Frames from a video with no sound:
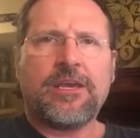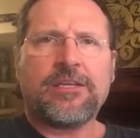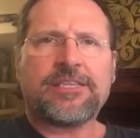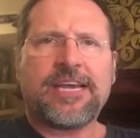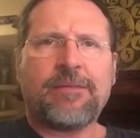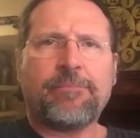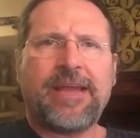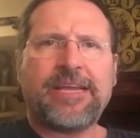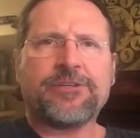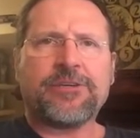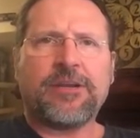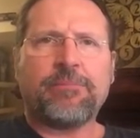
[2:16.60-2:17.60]
It's had a
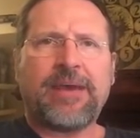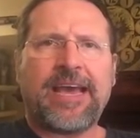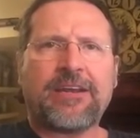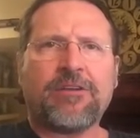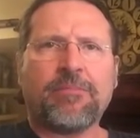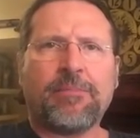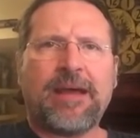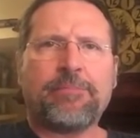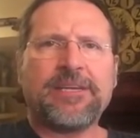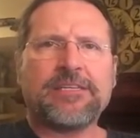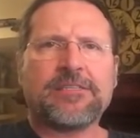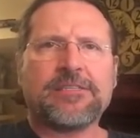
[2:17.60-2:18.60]
major impact on my
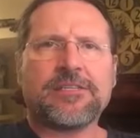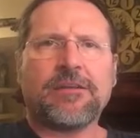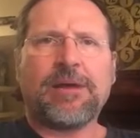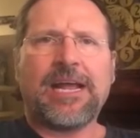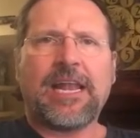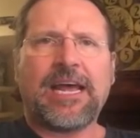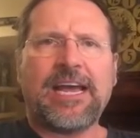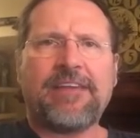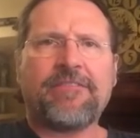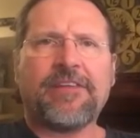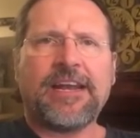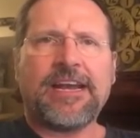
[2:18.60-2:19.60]
business and my
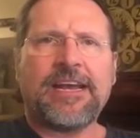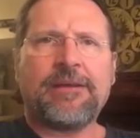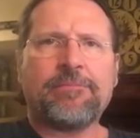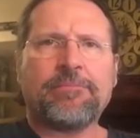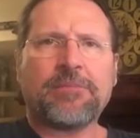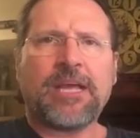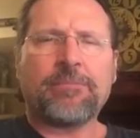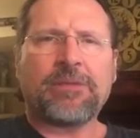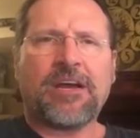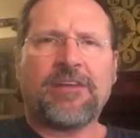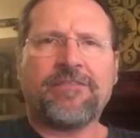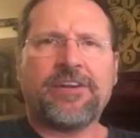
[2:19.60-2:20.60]
life, and I'm
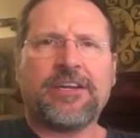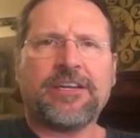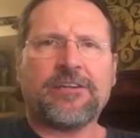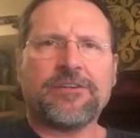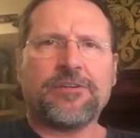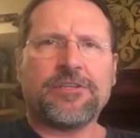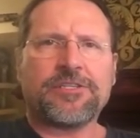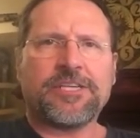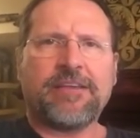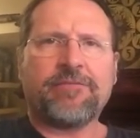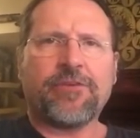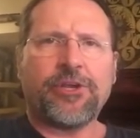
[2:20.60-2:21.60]
confident it'll do the
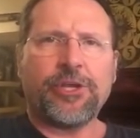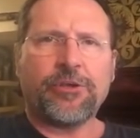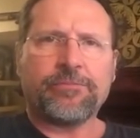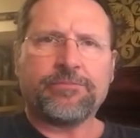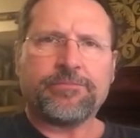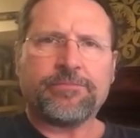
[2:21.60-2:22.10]
same for you.